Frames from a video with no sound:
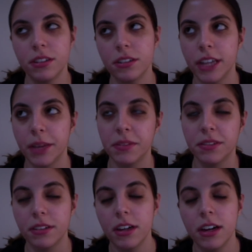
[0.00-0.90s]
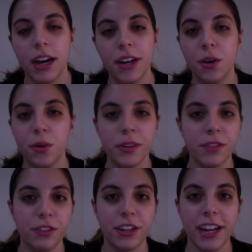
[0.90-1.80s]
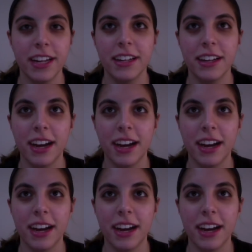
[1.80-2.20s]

James, I always forget